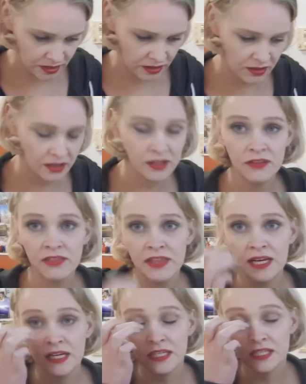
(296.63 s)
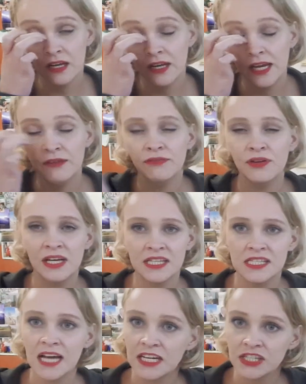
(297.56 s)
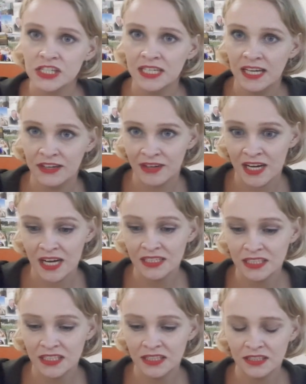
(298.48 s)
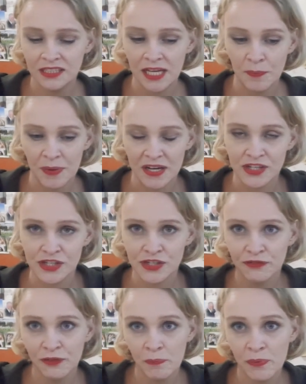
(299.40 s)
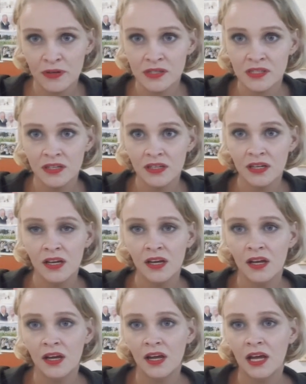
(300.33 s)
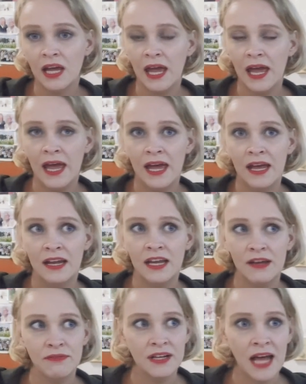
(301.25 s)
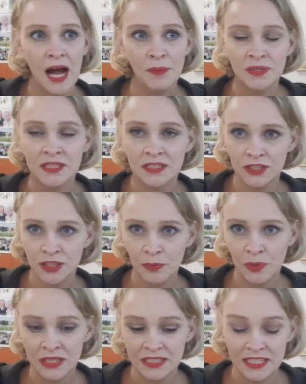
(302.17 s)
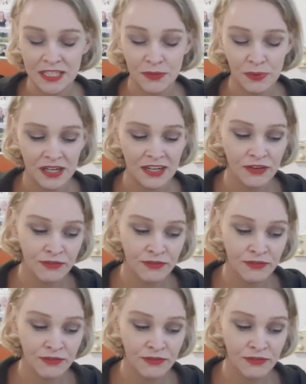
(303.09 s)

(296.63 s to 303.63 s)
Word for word: another thing is like if you get sexually harassed take pictures of the person and if it happens in the subway station where it